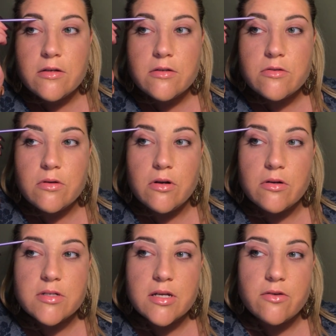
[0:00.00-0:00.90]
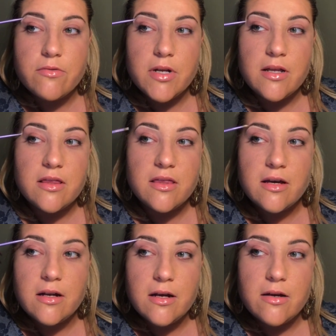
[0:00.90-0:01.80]
So it looks like a really
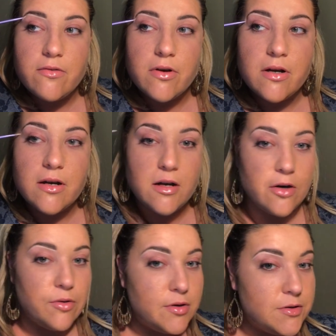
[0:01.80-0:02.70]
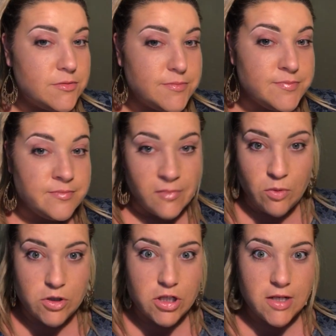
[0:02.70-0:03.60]
thick line right now,
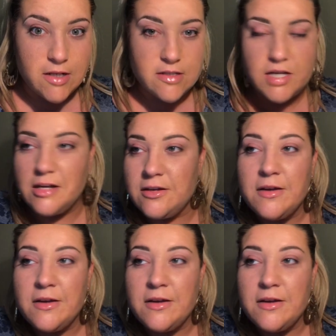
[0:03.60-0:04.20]
which it is.